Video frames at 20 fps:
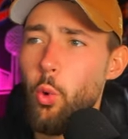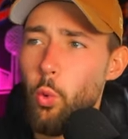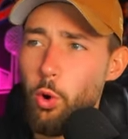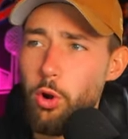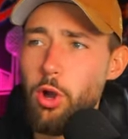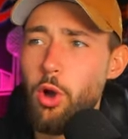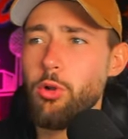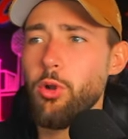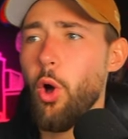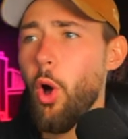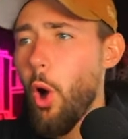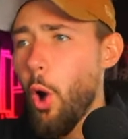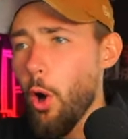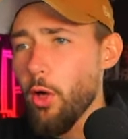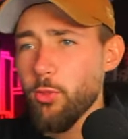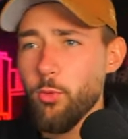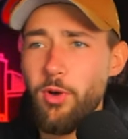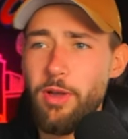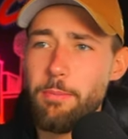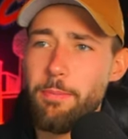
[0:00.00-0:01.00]
We're going
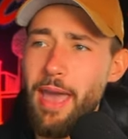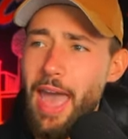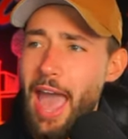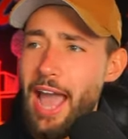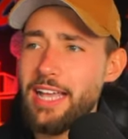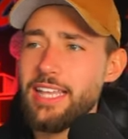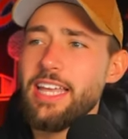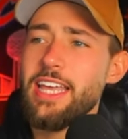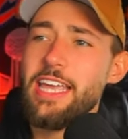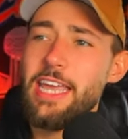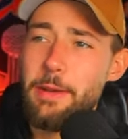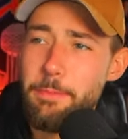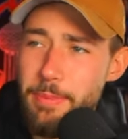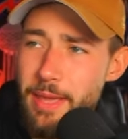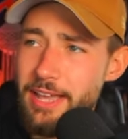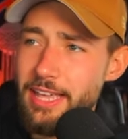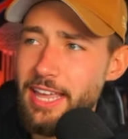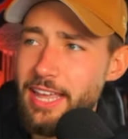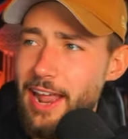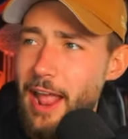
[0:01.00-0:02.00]
all the way back and
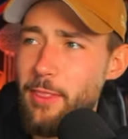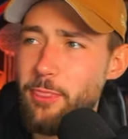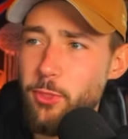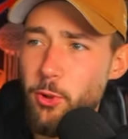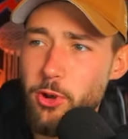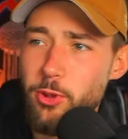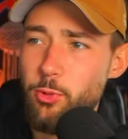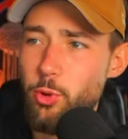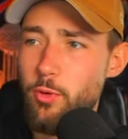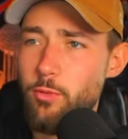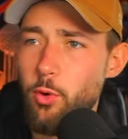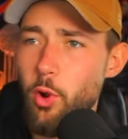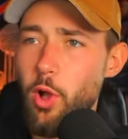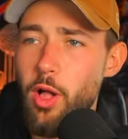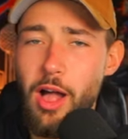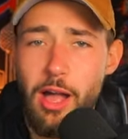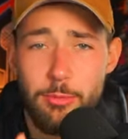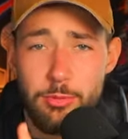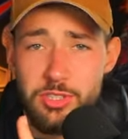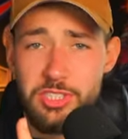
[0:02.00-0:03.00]
picking at 33 overall.
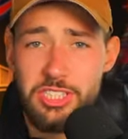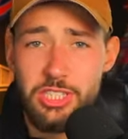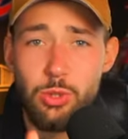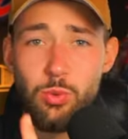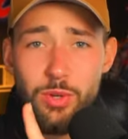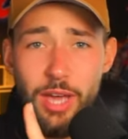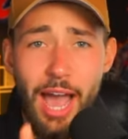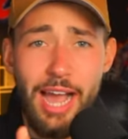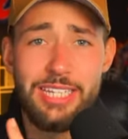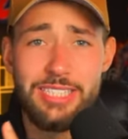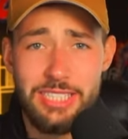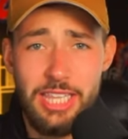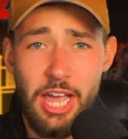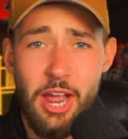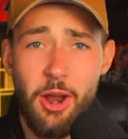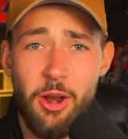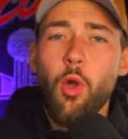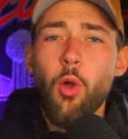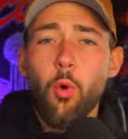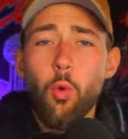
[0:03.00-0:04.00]
I will see you guys there.